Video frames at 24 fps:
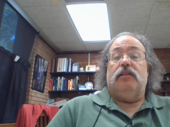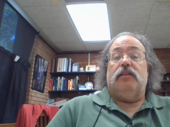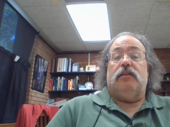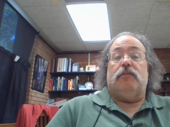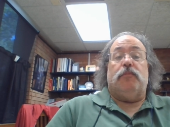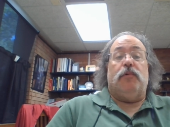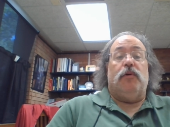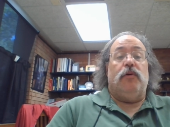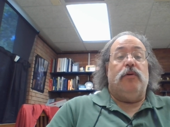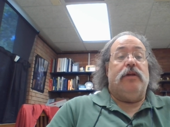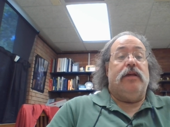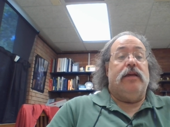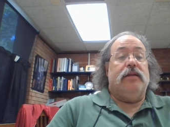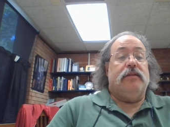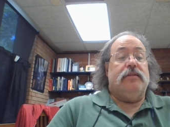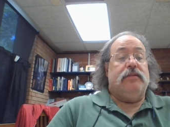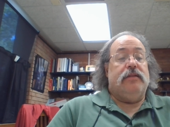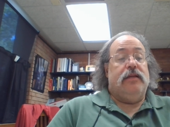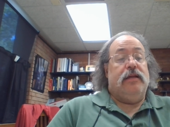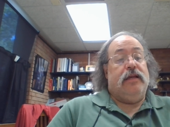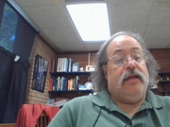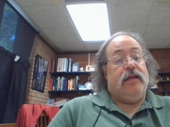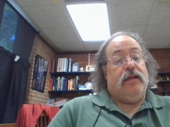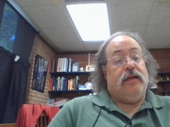The book
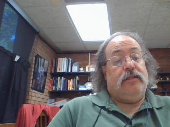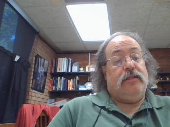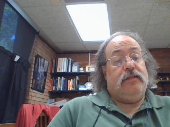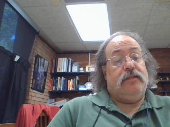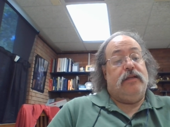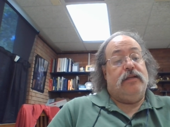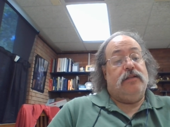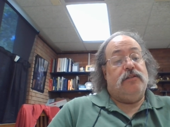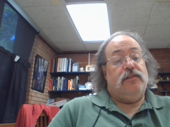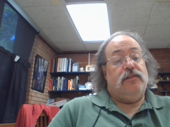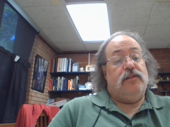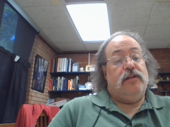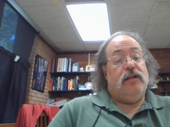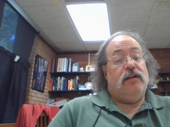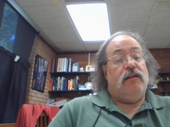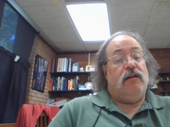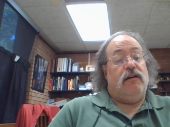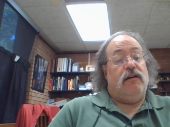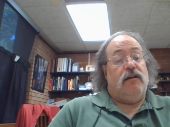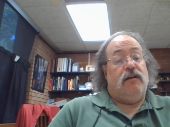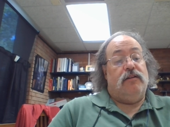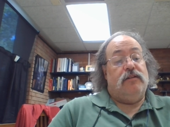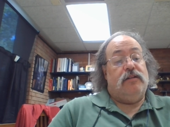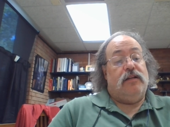is, again, The Internet
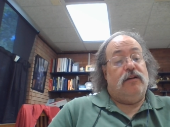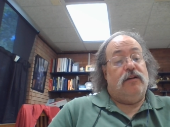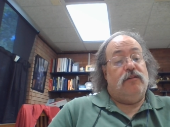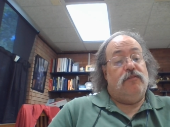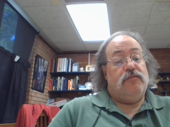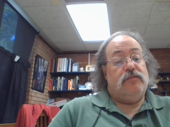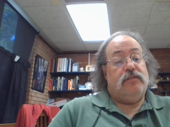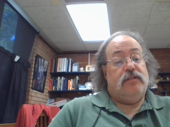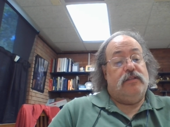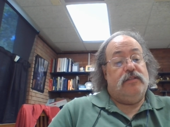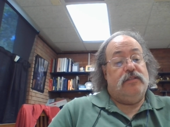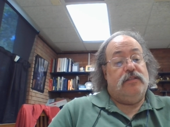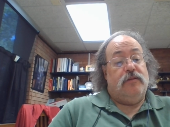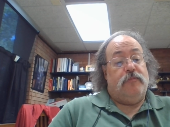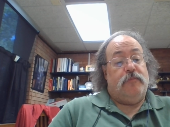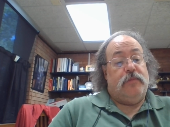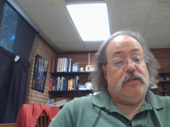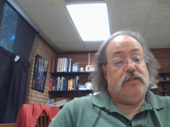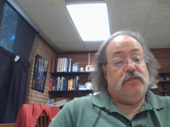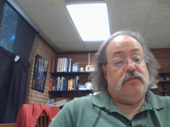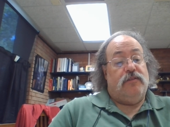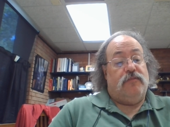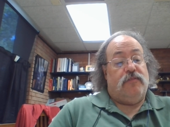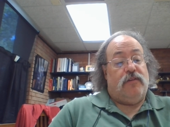Con, How to Seize the
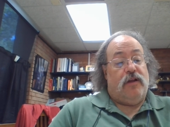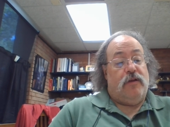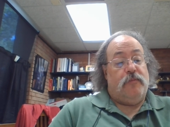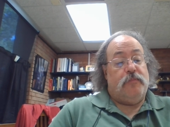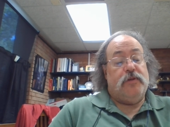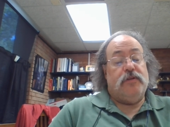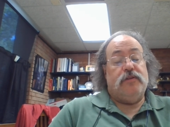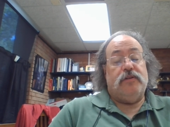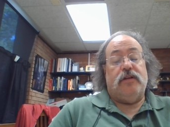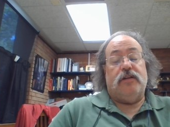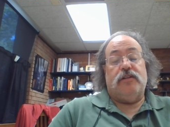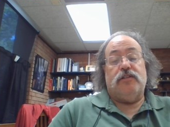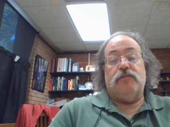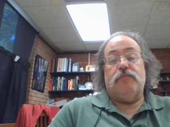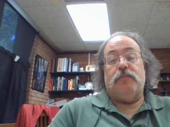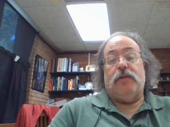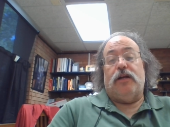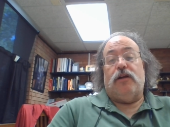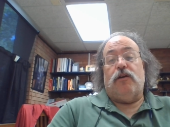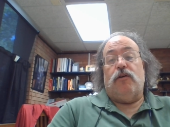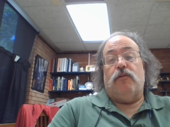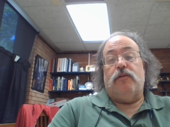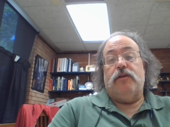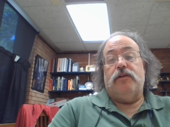Means of Computation
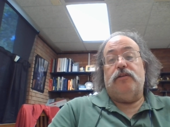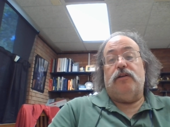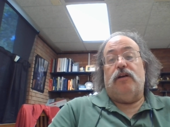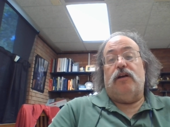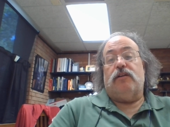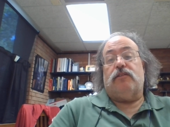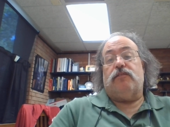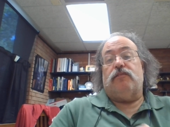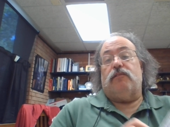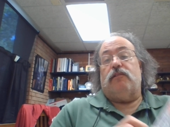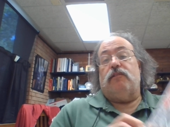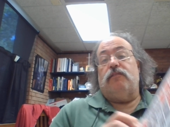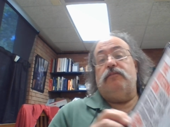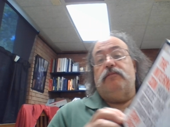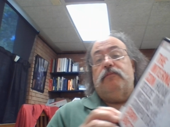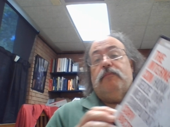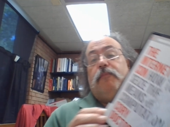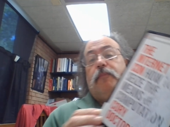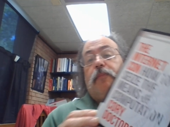by Cory Doctorow.